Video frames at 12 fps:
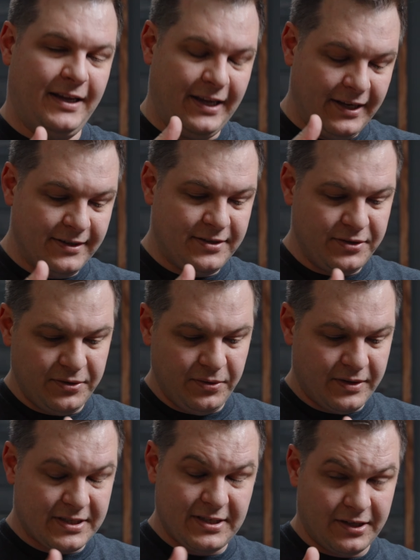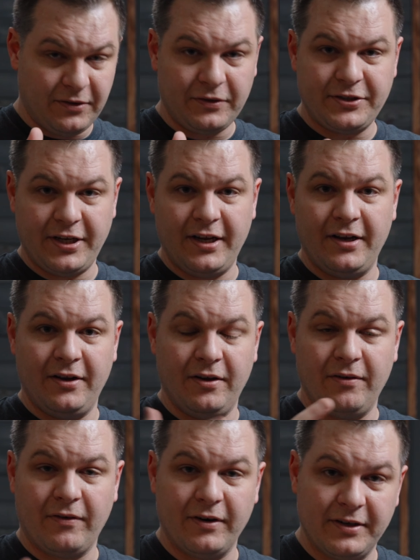into the signal chain
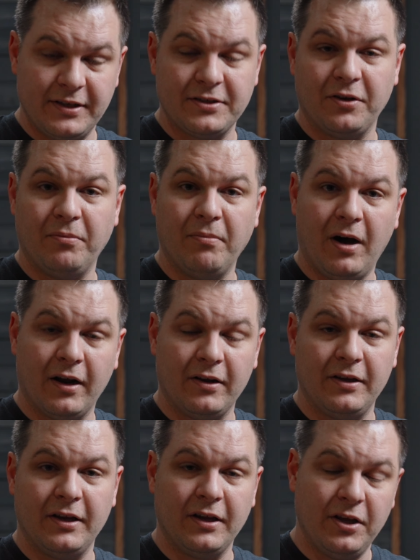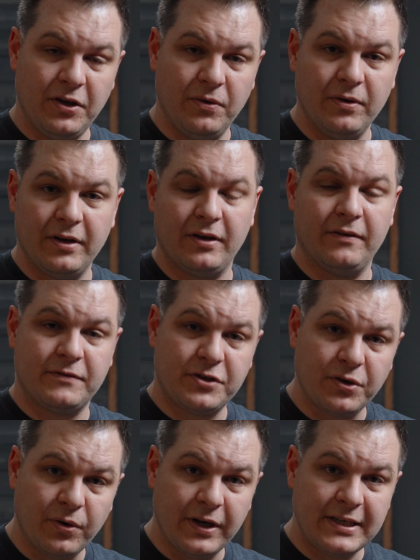of our digital modeling unit of
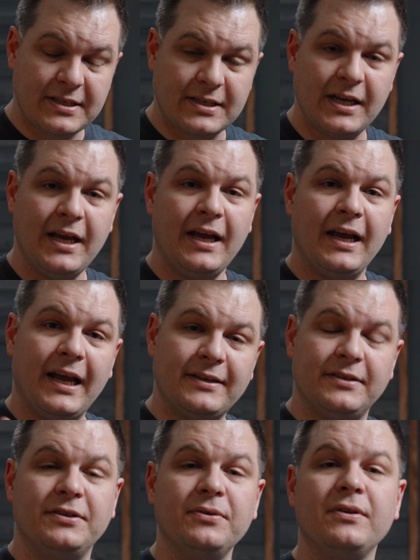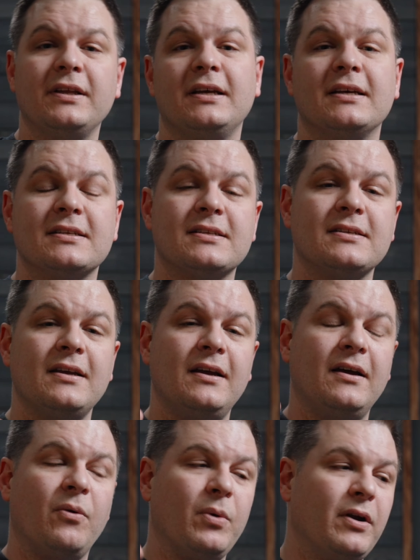choice. And to do this,
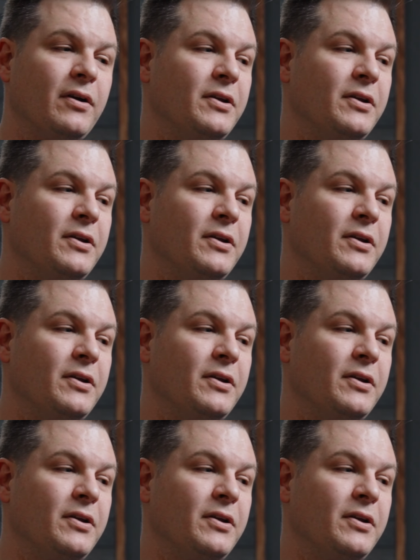we are